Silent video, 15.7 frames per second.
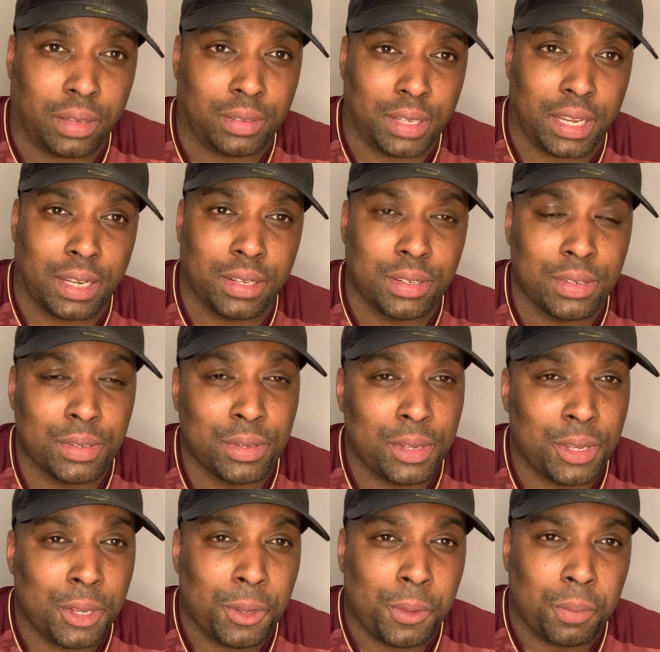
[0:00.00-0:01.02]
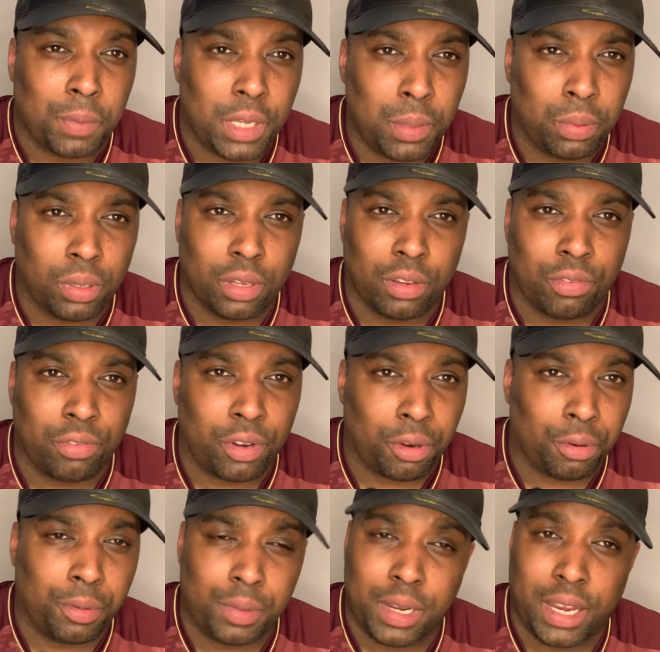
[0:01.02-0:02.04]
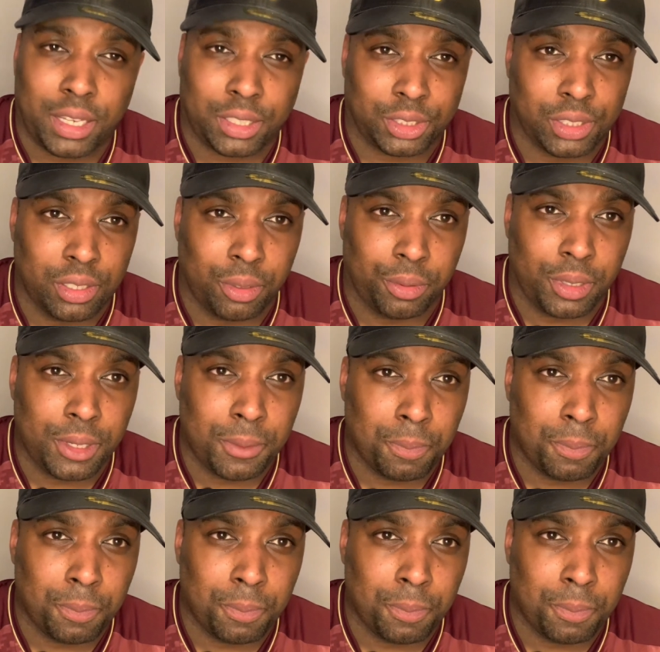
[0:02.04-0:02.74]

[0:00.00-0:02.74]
and people are very reactionary.